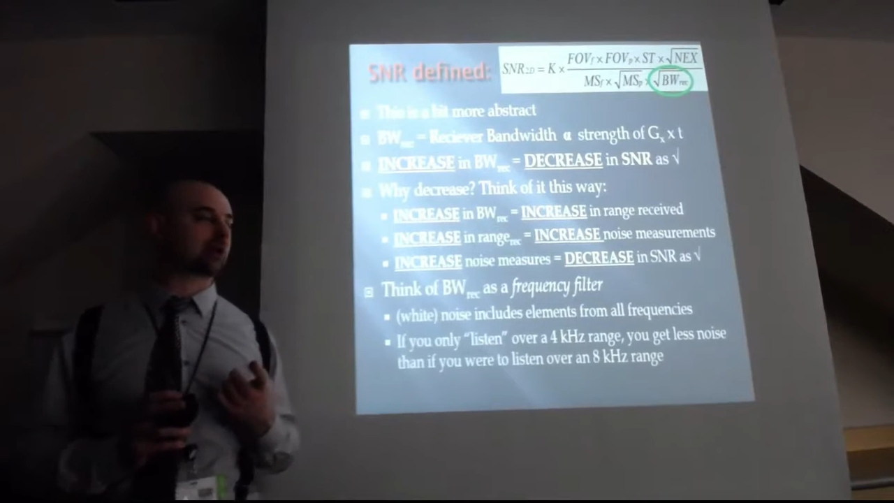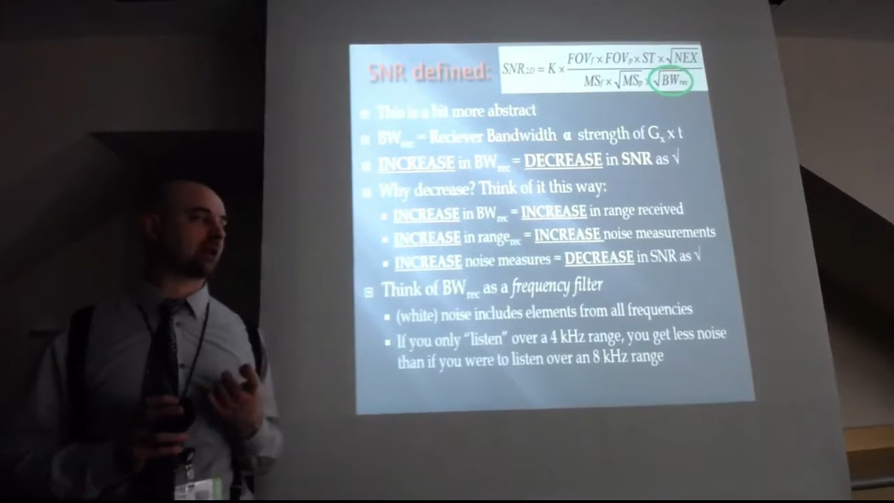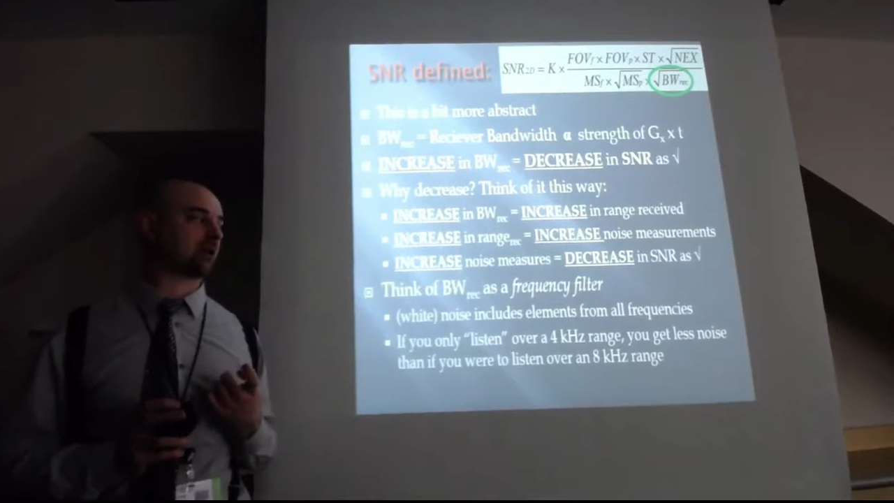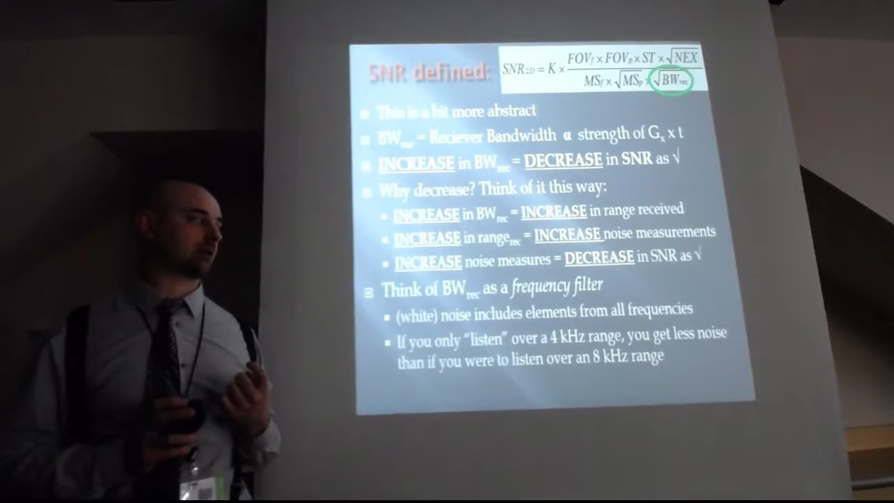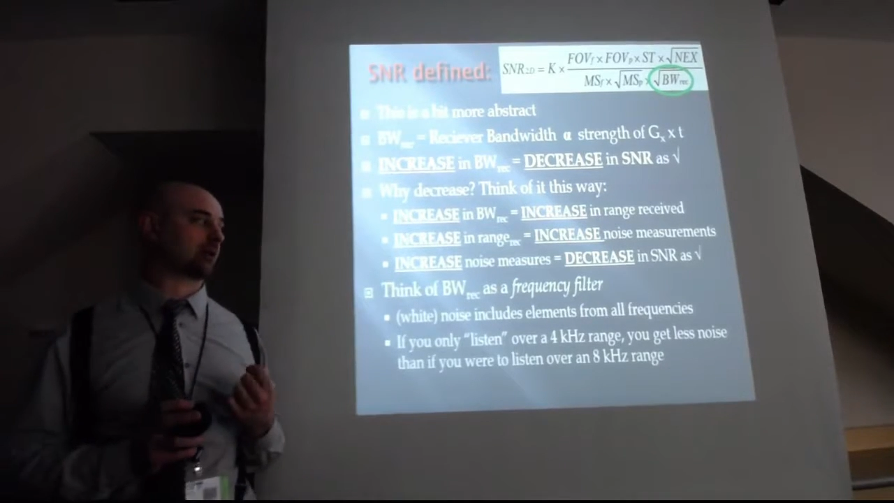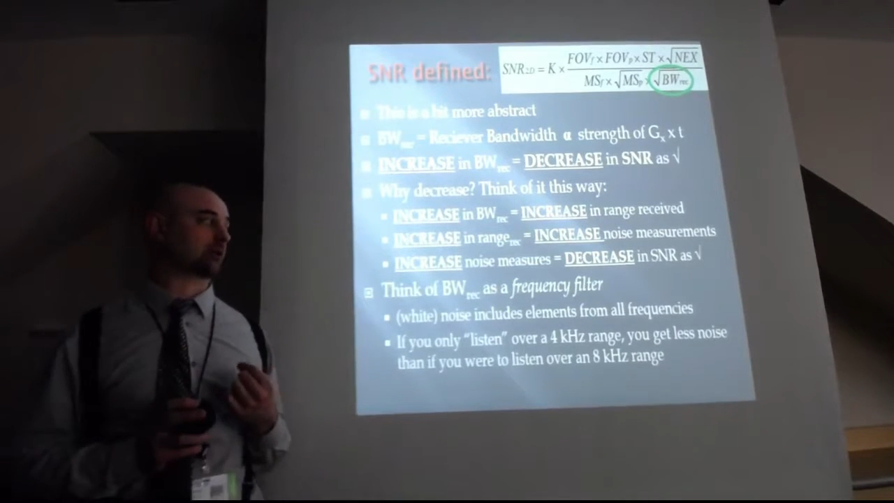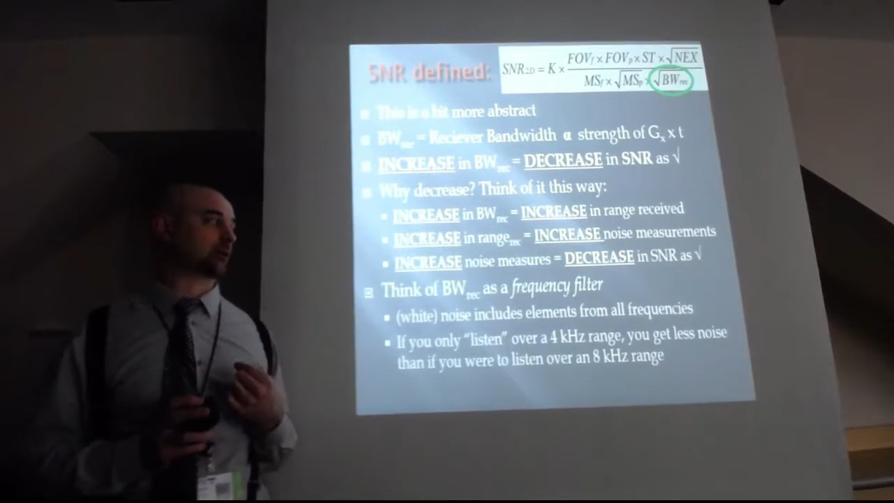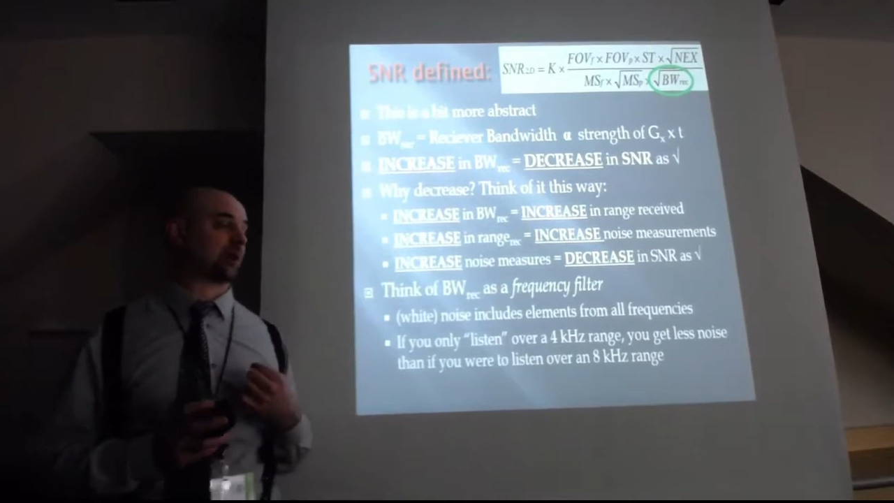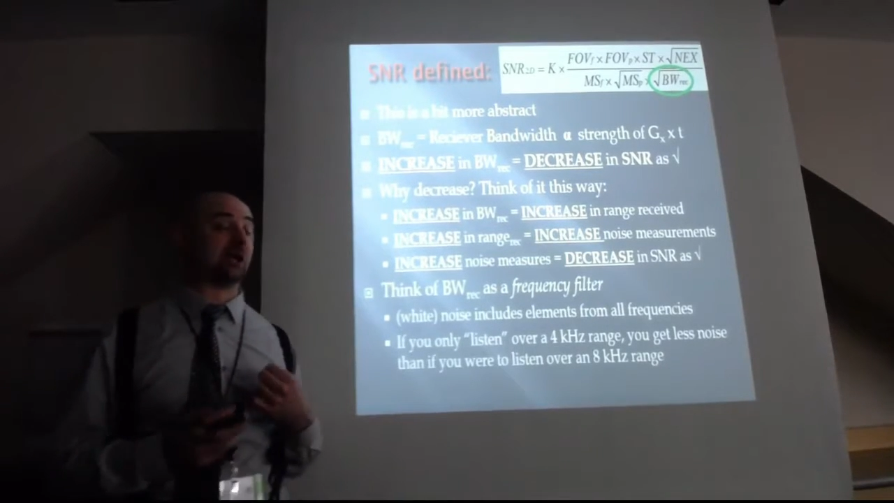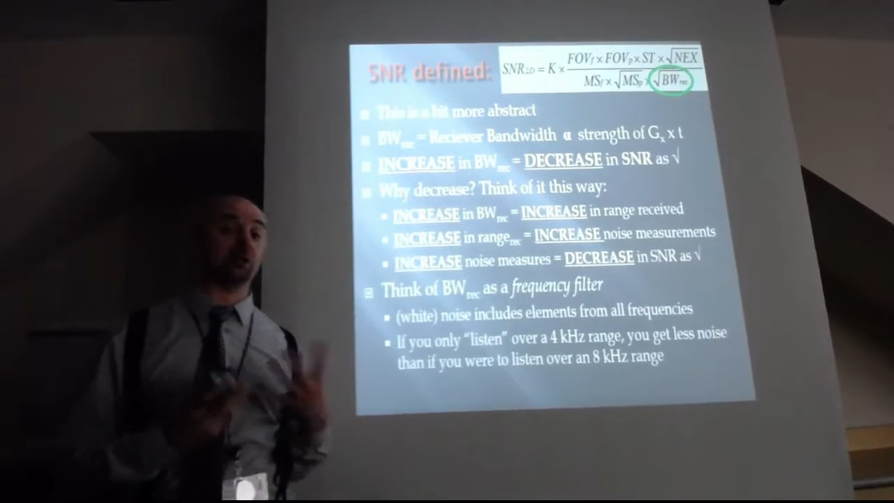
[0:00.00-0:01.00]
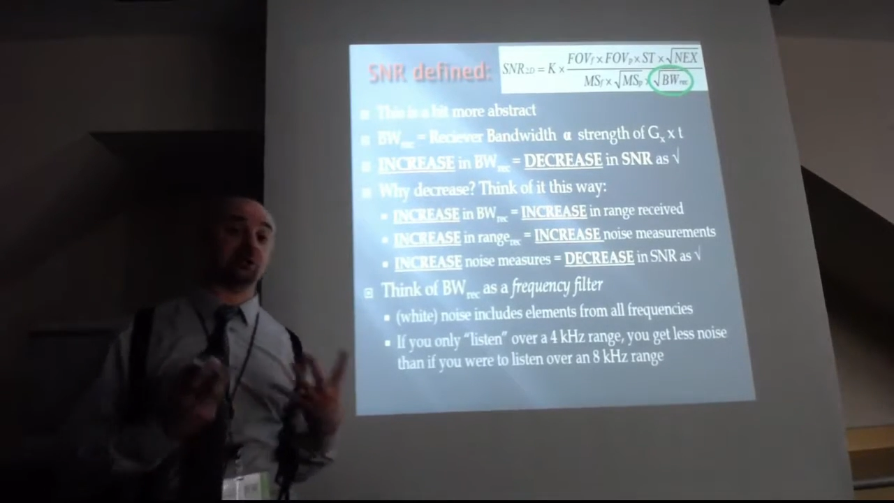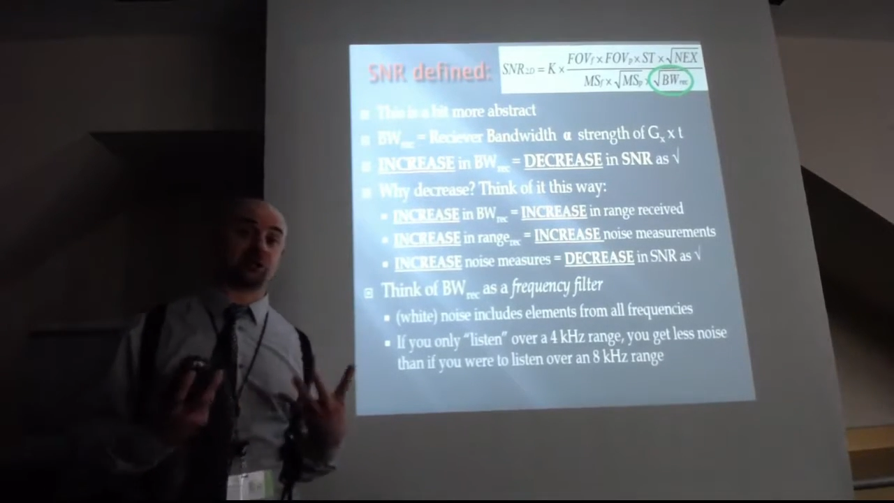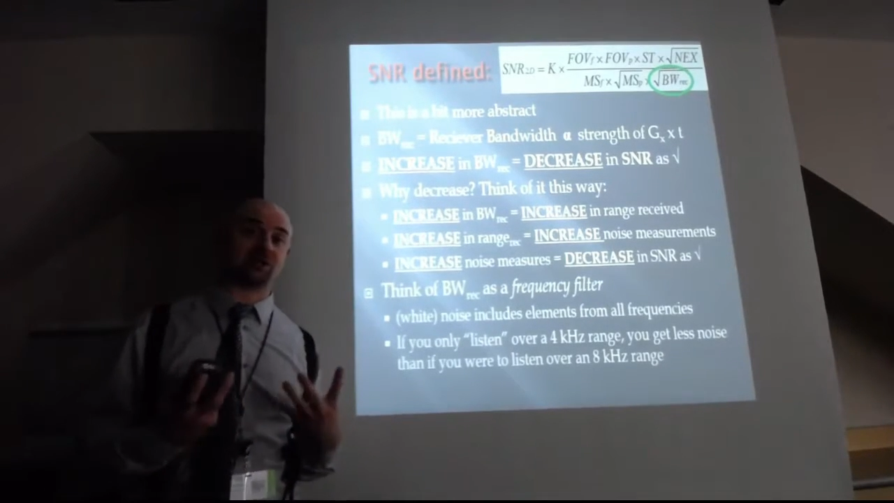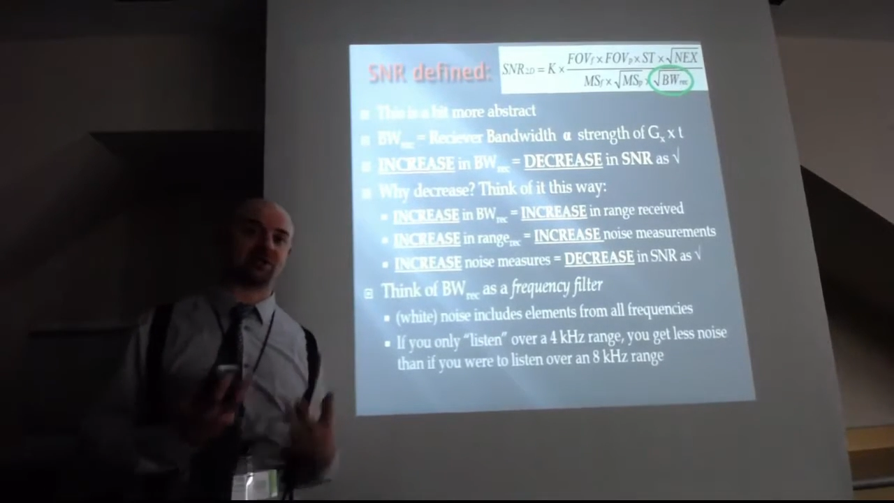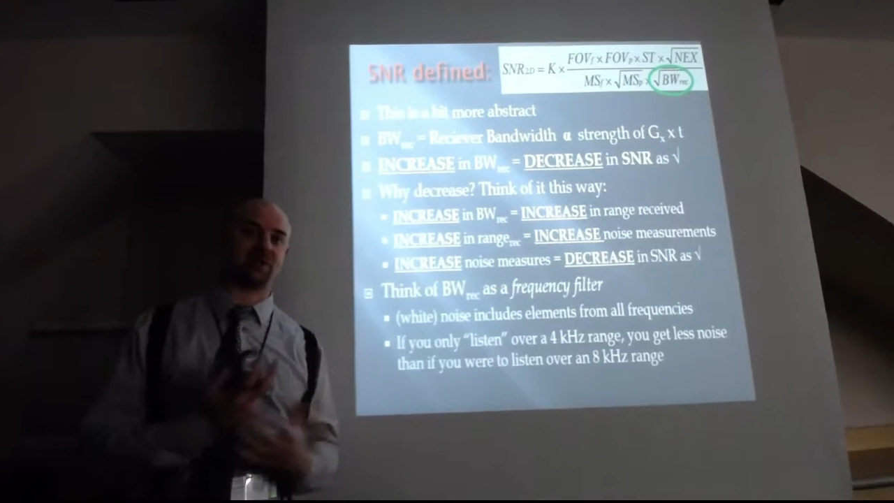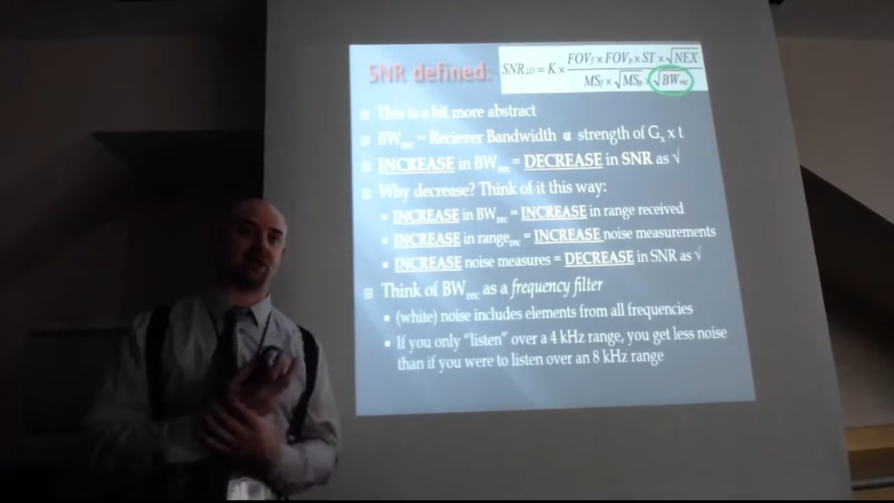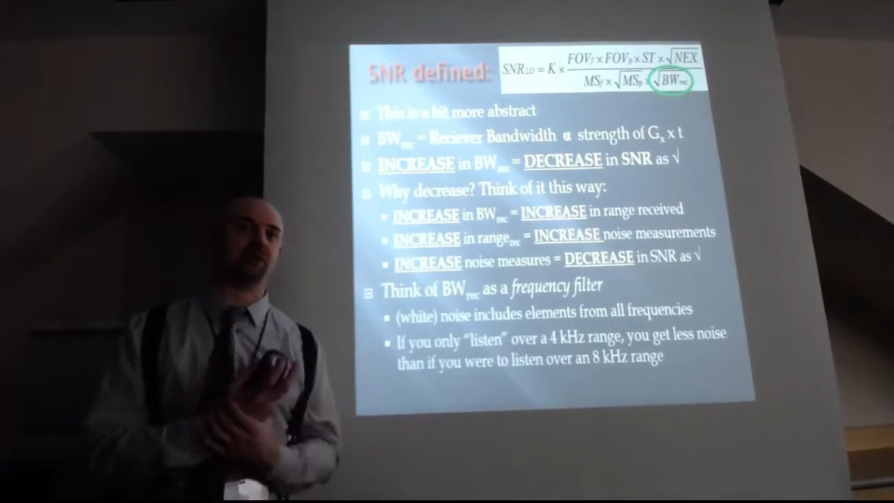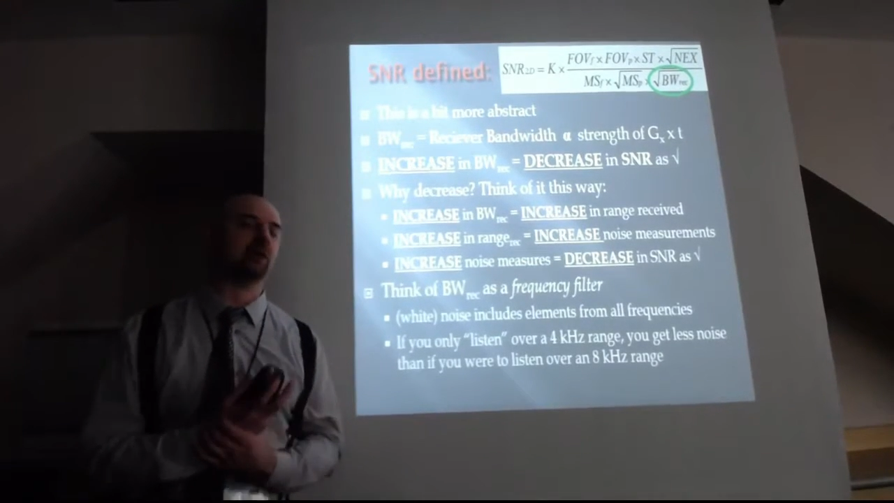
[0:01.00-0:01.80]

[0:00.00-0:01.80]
kilohertz range, let's say,